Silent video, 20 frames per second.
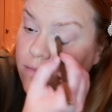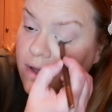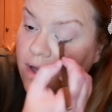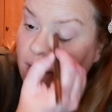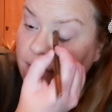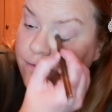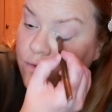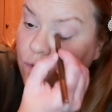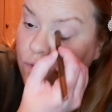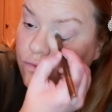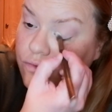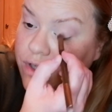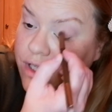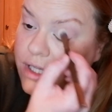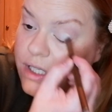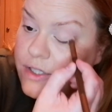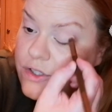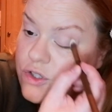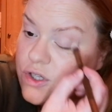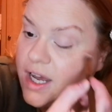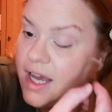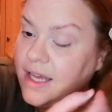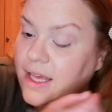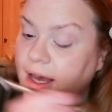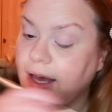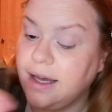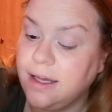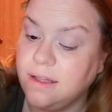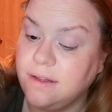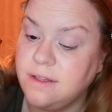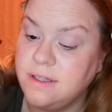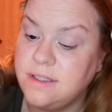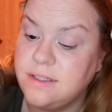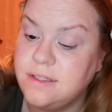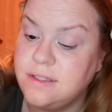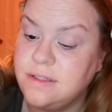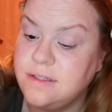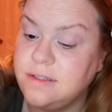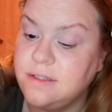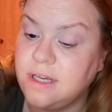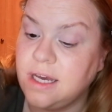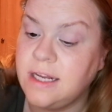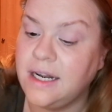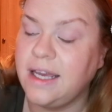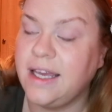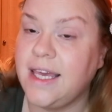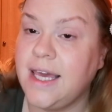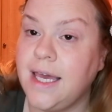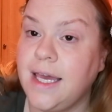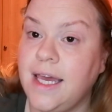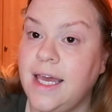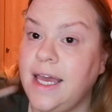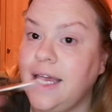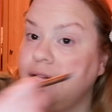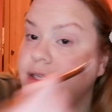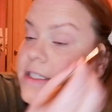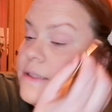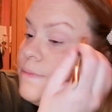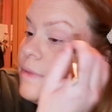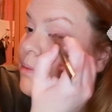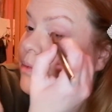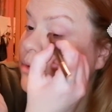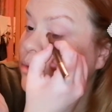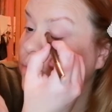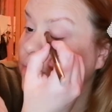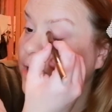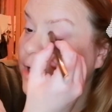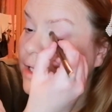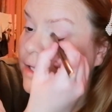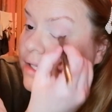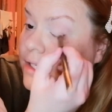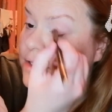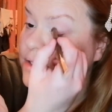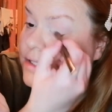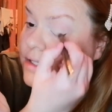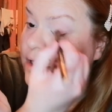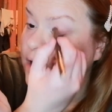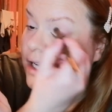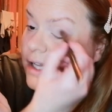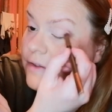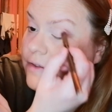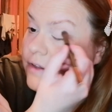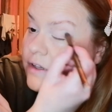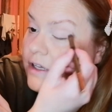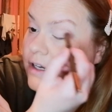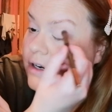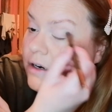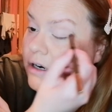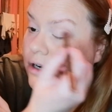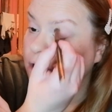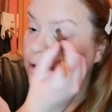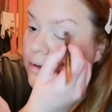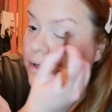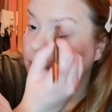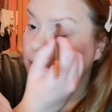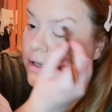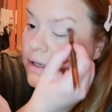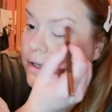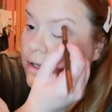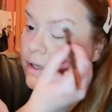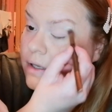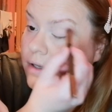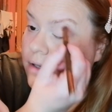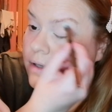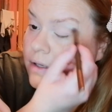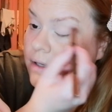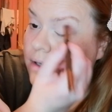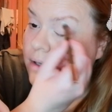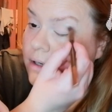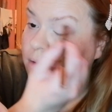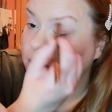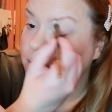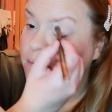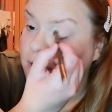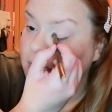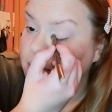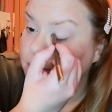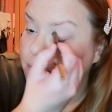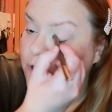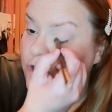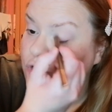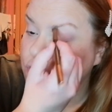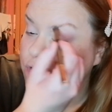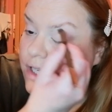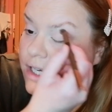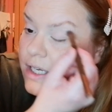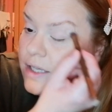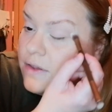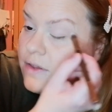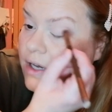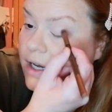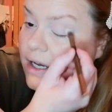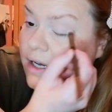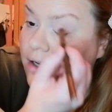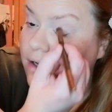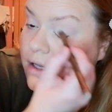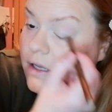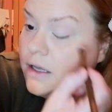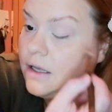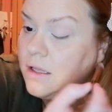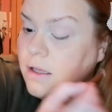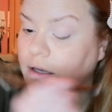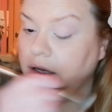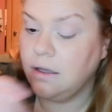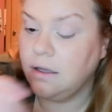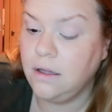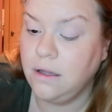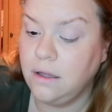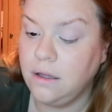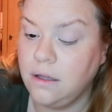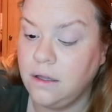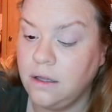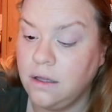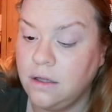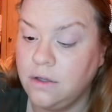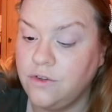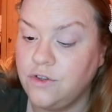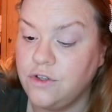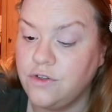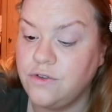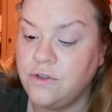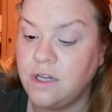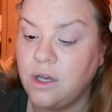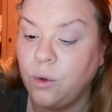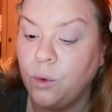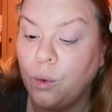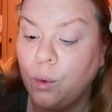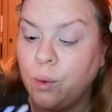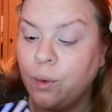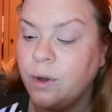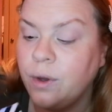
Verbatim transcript: I've got really dry eyelids and I get eczema prone eyelids, and they're pretty much like that just now.